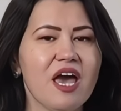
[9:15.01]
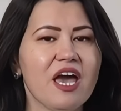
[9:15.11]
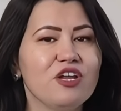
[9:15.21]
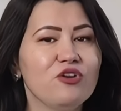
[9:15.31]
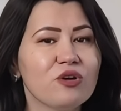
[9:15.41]

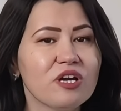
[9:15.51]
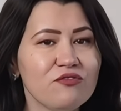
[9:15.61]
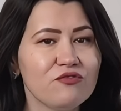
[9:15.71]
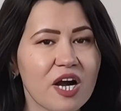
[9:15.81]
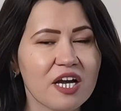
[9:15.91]
and you can
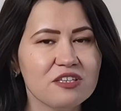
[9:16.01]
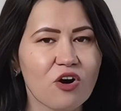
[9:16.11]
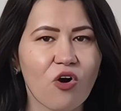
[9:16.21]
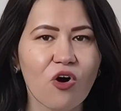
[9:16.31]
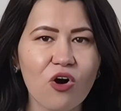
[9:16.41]
find
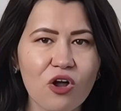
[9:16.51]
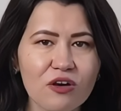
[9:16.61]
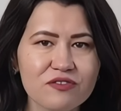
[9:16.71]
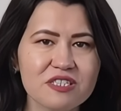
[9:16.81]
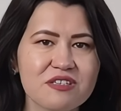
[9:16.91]
all
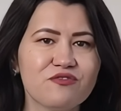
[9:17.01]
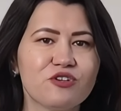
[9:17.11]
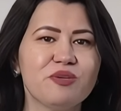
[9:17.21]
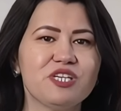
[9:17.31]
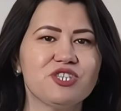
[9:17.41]
of this
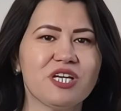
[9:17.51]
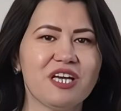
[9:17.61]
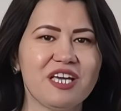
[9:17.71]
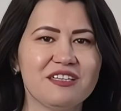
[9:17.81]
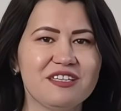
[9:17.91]
information
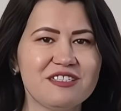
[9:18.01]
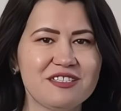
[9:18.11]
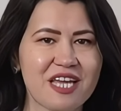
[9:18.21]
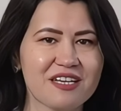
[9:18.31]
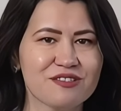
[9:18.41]
in this
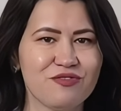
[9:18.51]
next